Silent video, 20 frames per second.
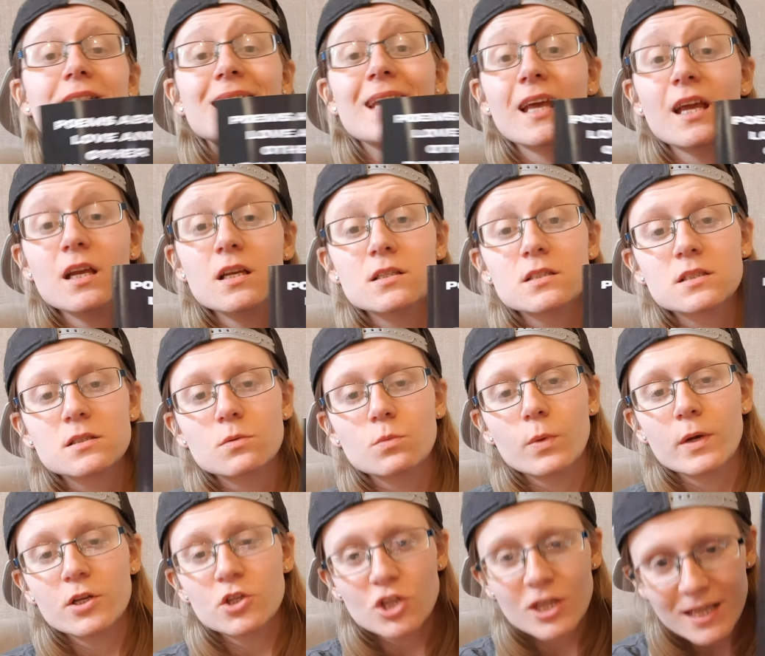Things,
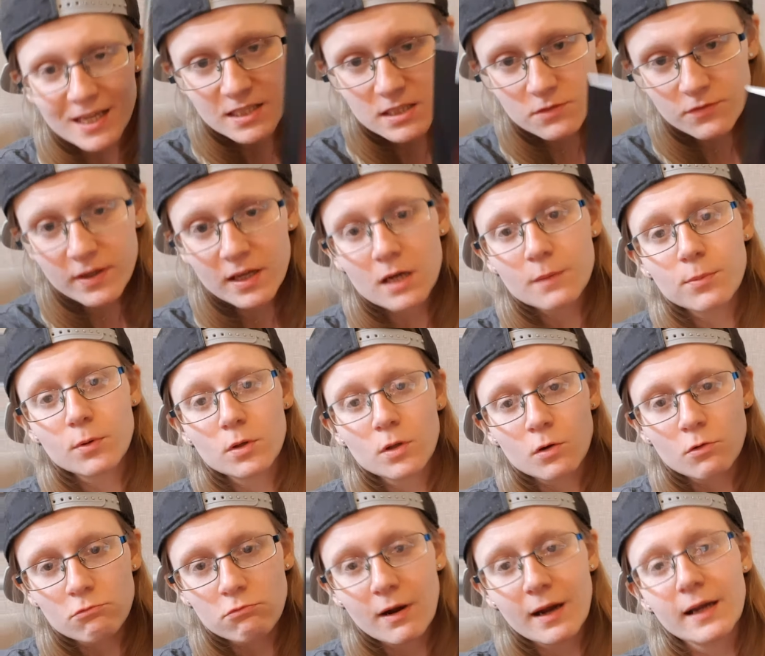which is
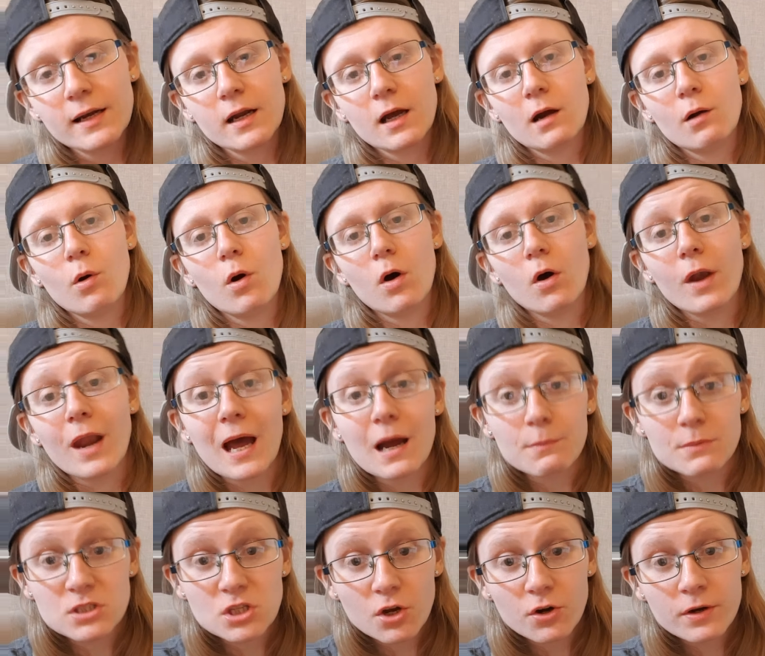available right now on
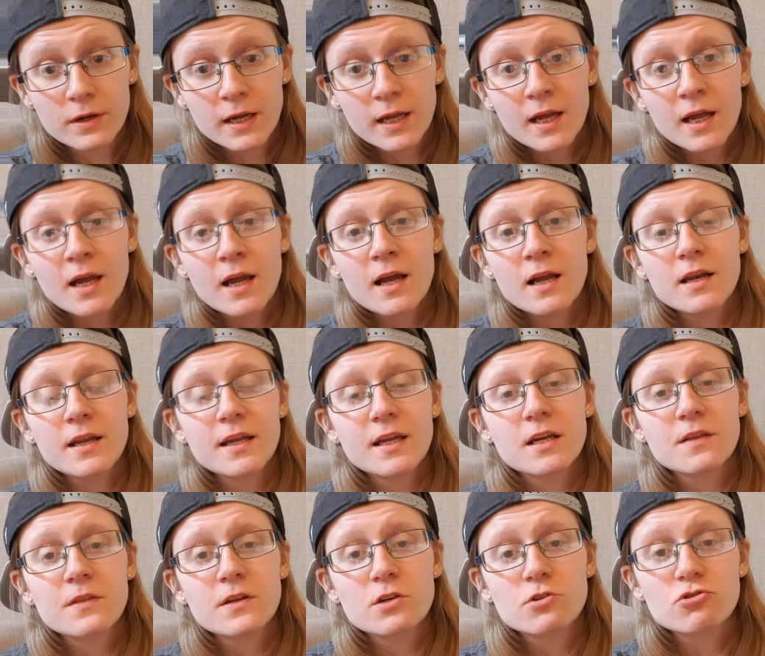Amazon. Link
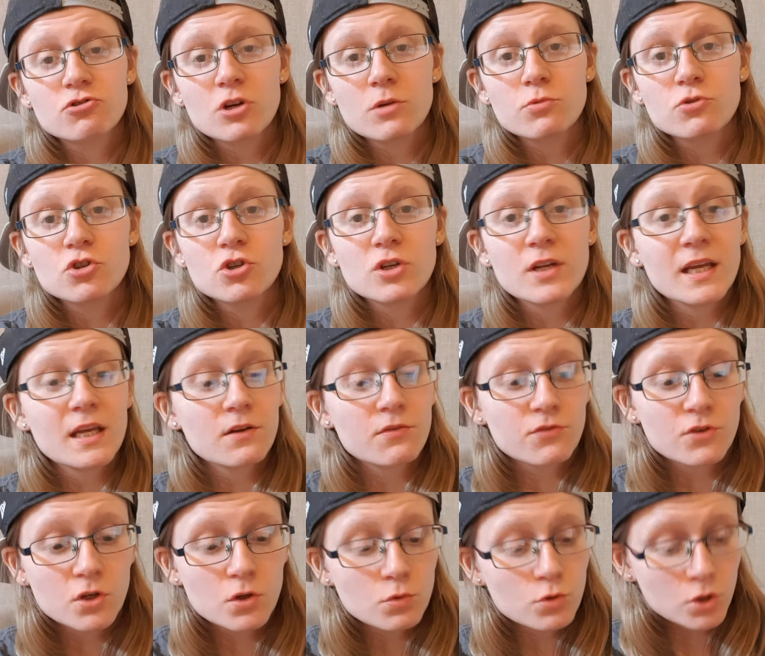in the description
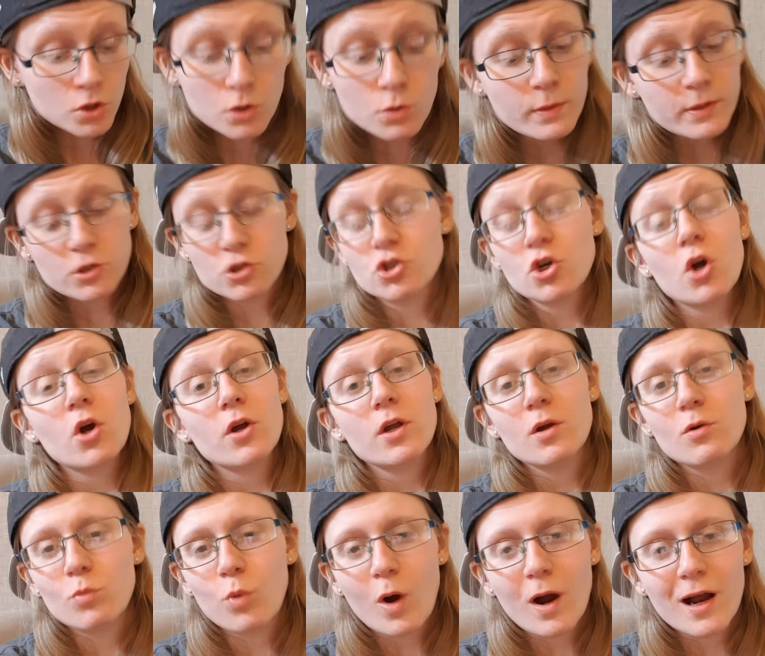if you do enjoy
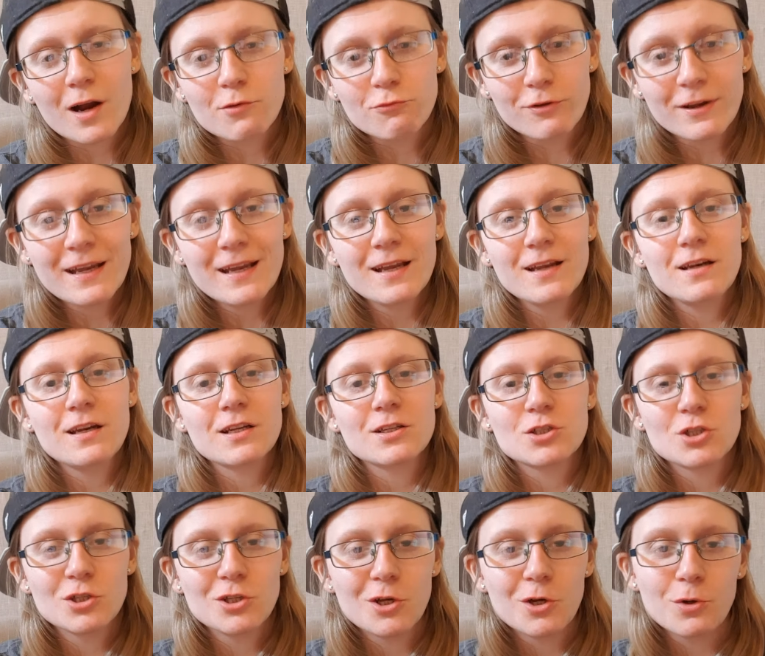what I read
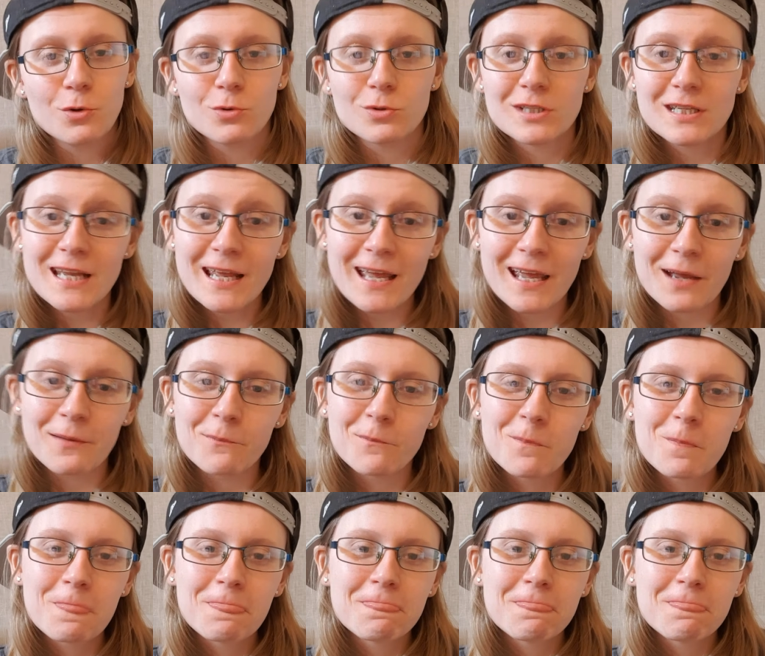to you today.